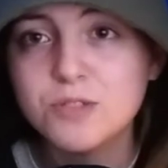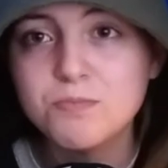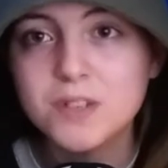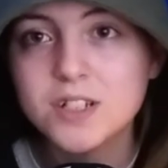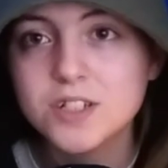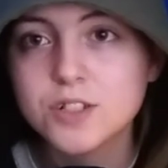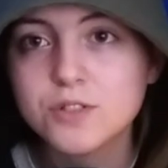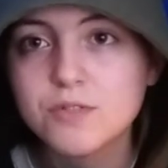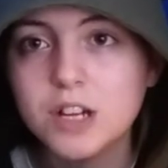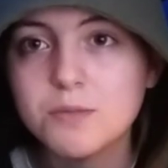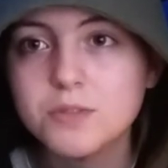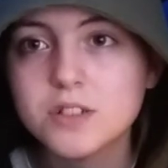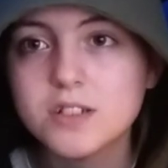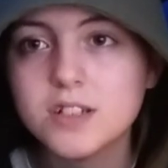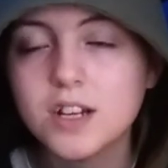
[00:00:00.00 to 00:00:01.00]
million
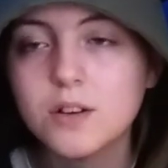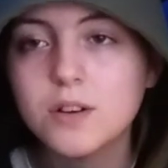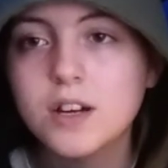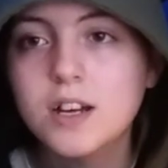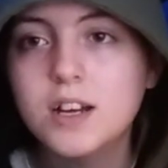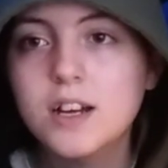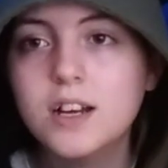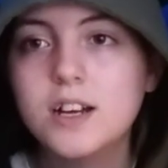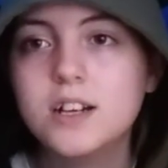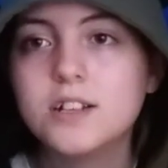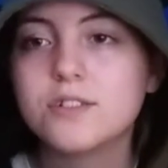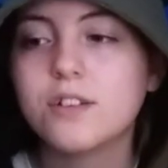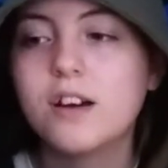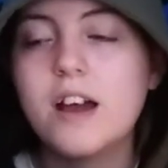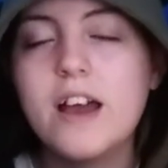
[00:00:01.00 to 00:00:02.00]
subscribers now.
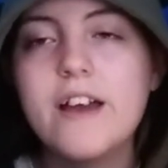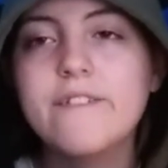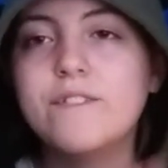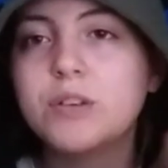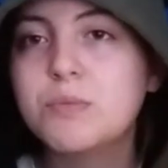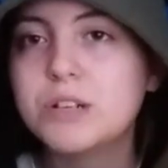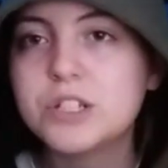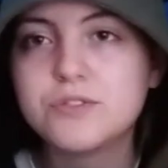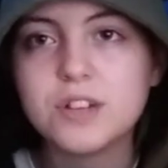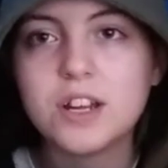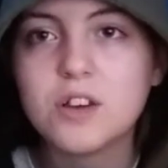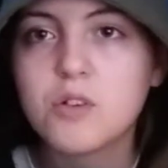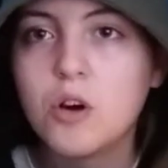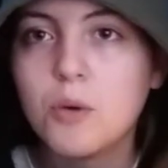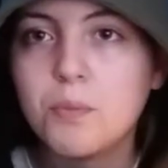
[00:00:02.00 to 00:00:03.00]
So everybody's
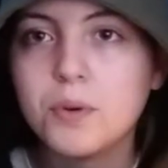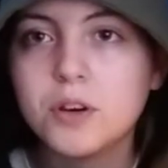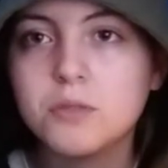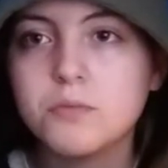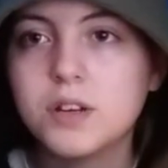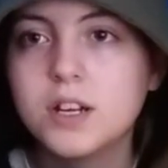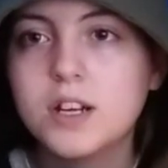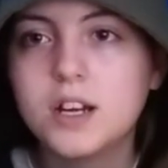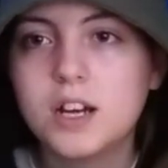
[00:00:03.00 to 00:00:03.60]
trying to copy him